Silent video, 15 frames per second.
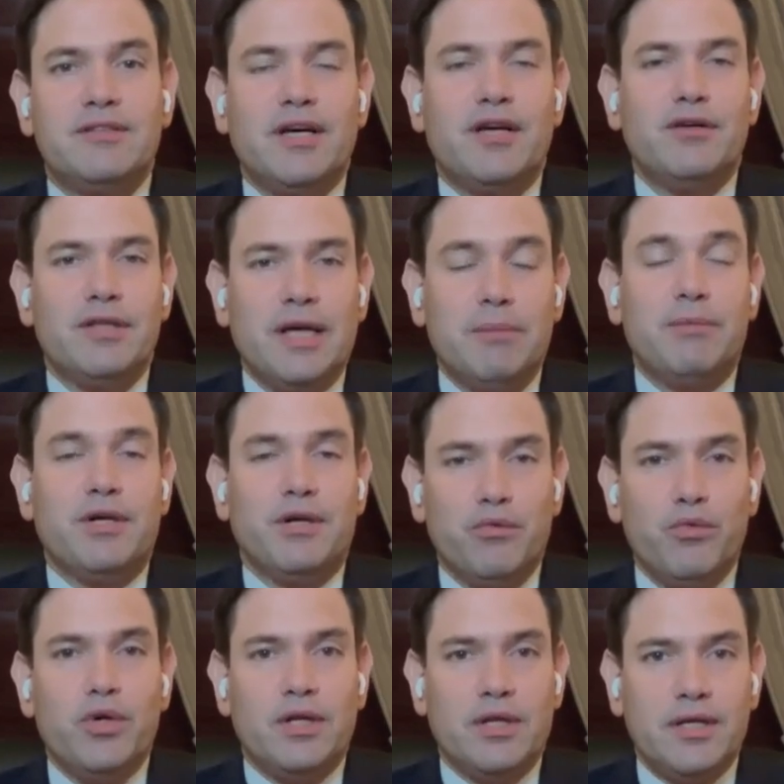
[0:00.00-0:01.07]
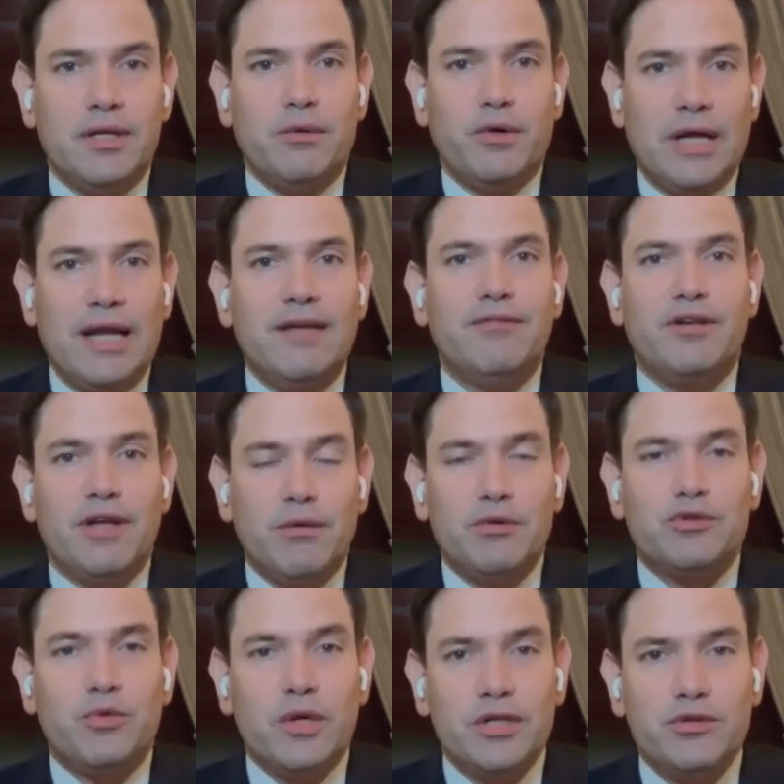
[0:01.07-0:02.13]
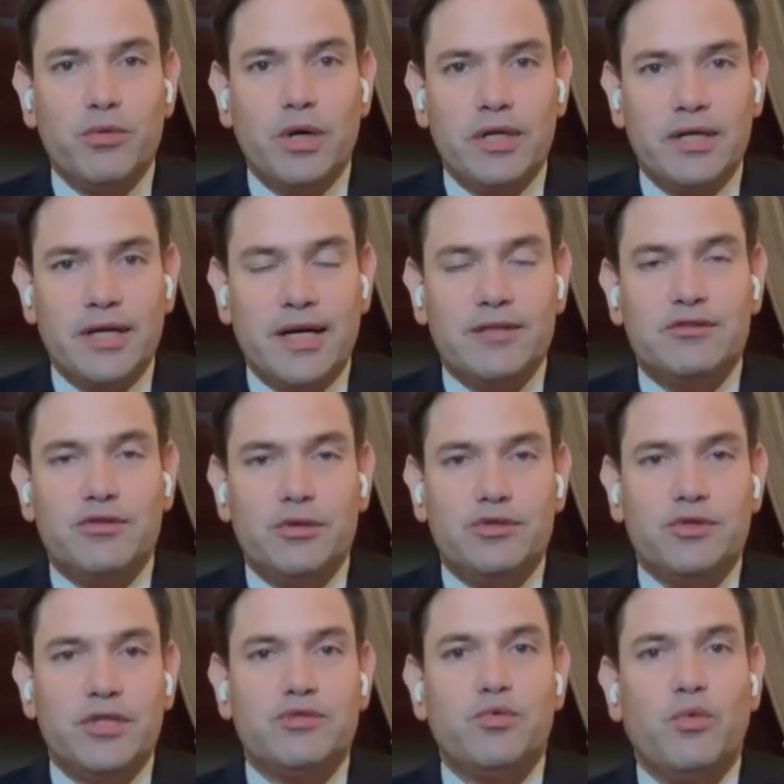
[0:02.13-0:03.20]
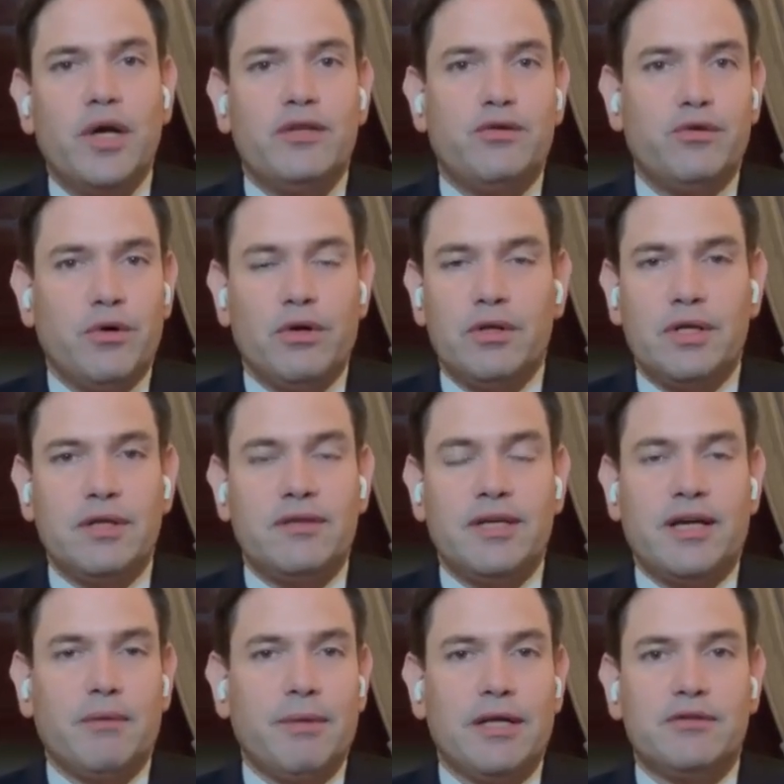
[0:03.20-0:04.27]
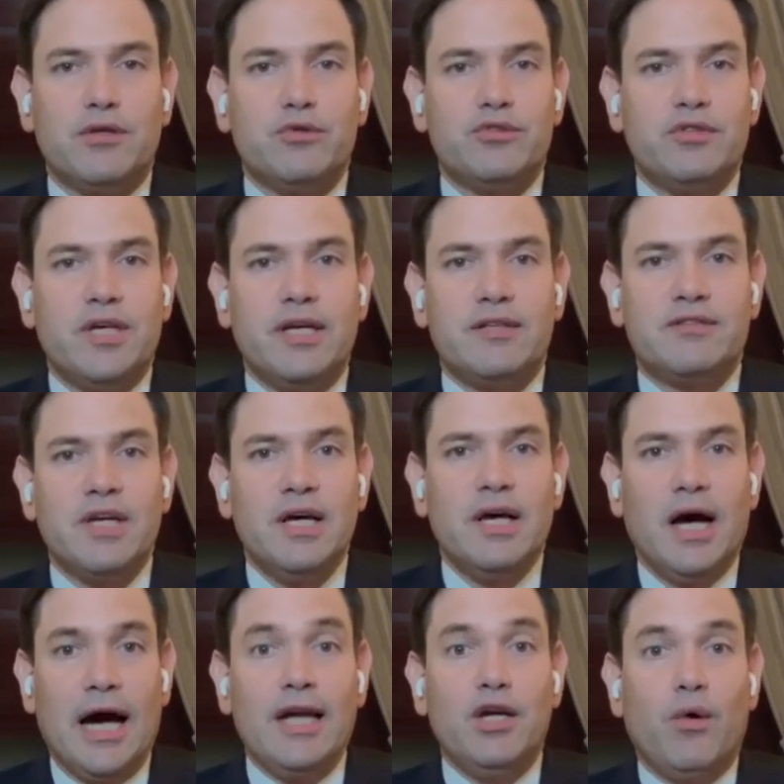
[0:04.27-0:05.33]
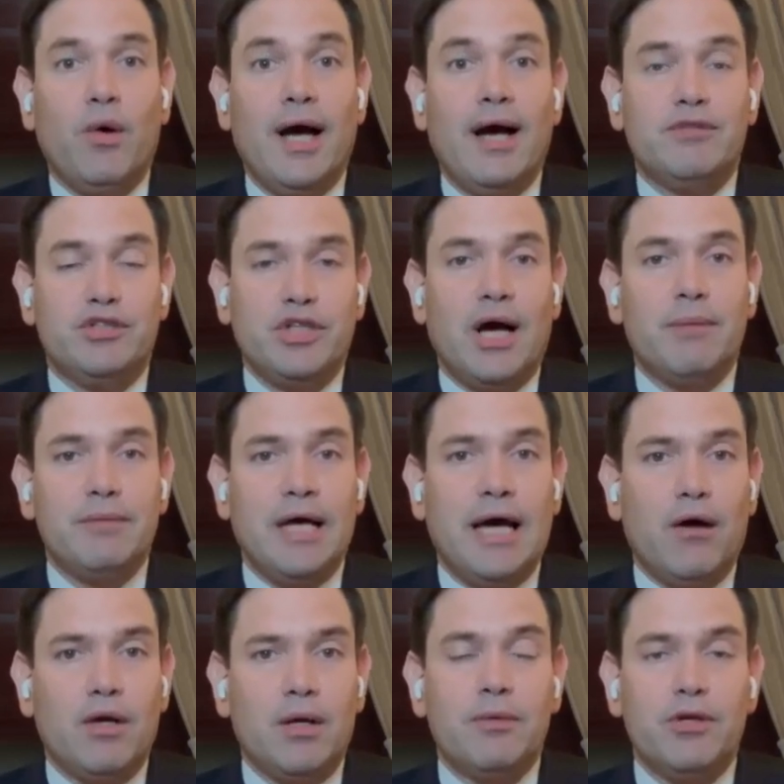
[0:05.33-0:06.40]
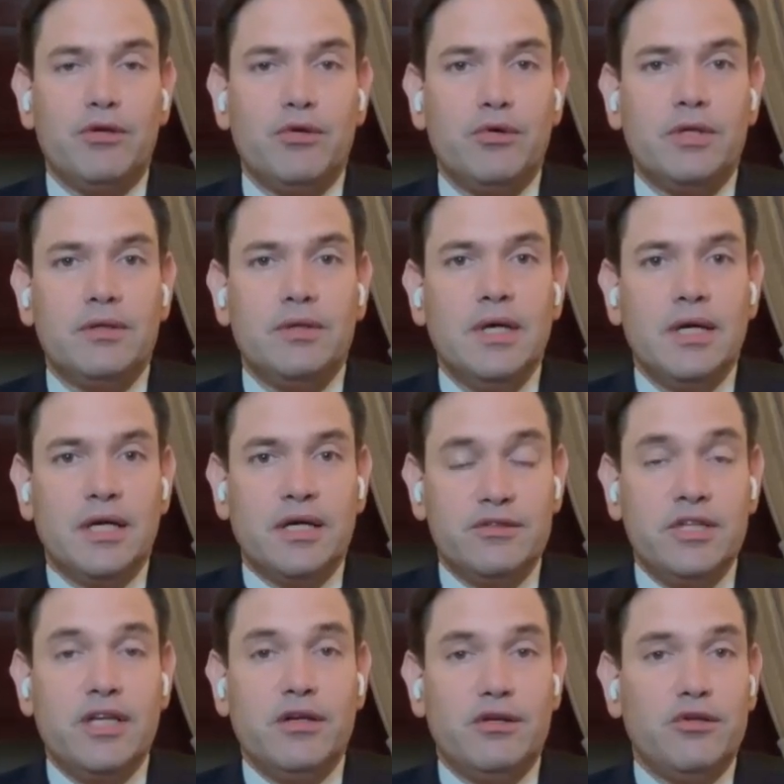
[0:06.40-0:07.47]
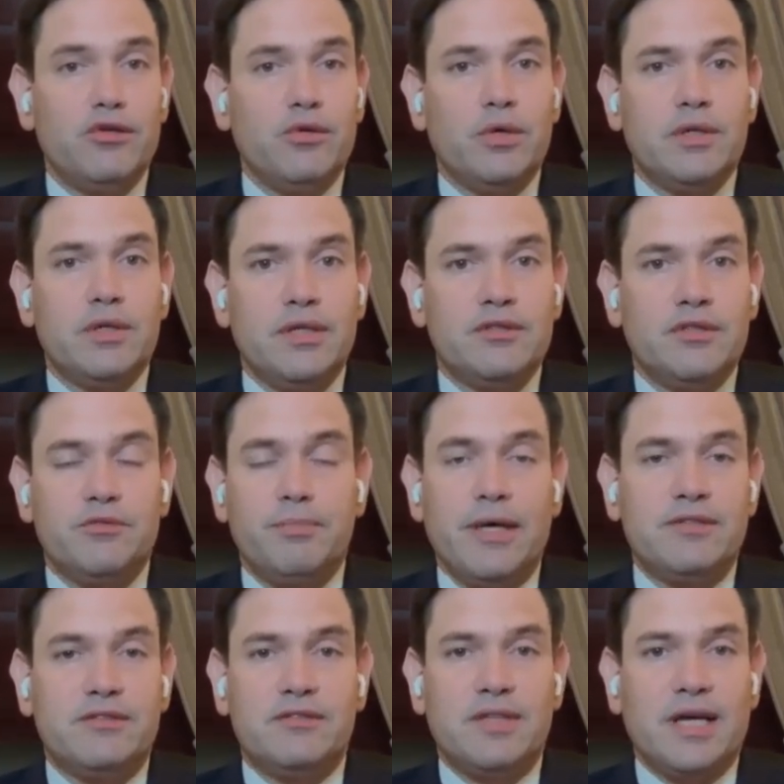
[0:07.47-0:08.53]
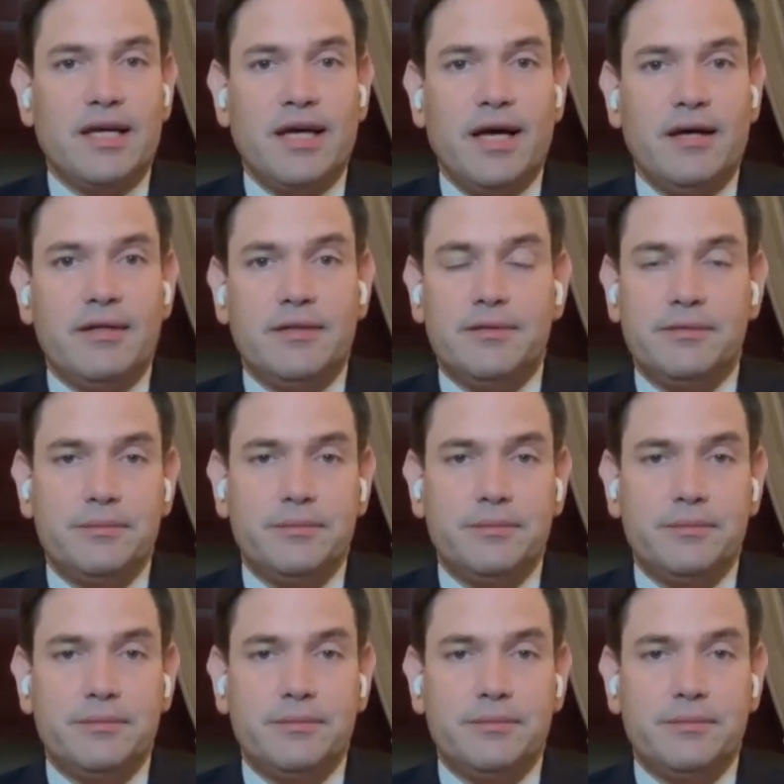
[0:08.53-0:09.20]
going to tell you that, but we're not even done with 2020 yet. So it's way too early to think about those things. I know I have a job now, and I'm going to continue to do it as best as I can.